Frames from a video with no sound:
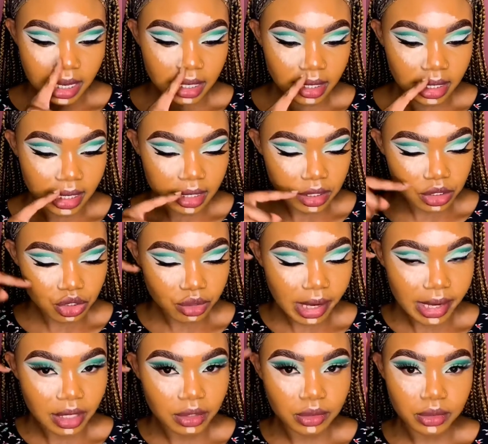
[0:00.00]
of like a
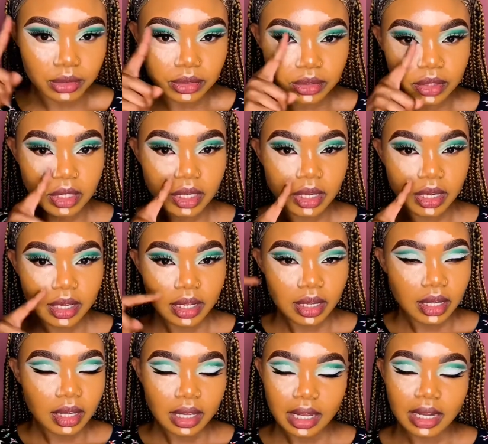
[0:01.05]
triangle.
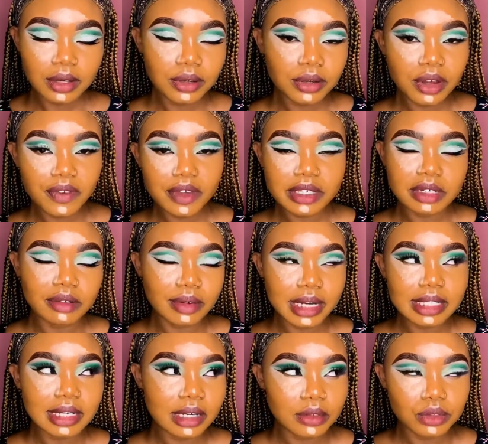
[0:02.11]
I don't know if it's a right
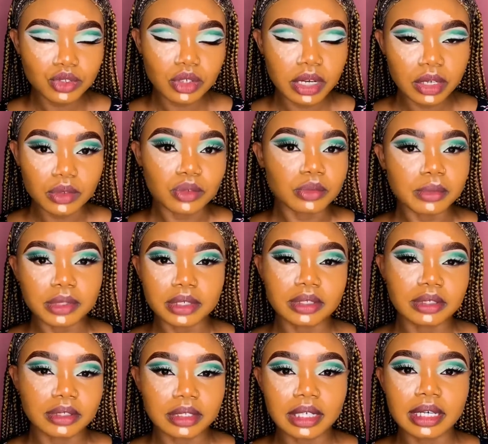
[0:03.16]
angle triangle, but
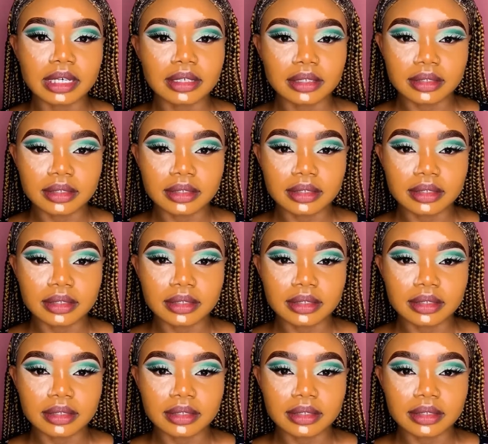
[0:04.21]
yeah,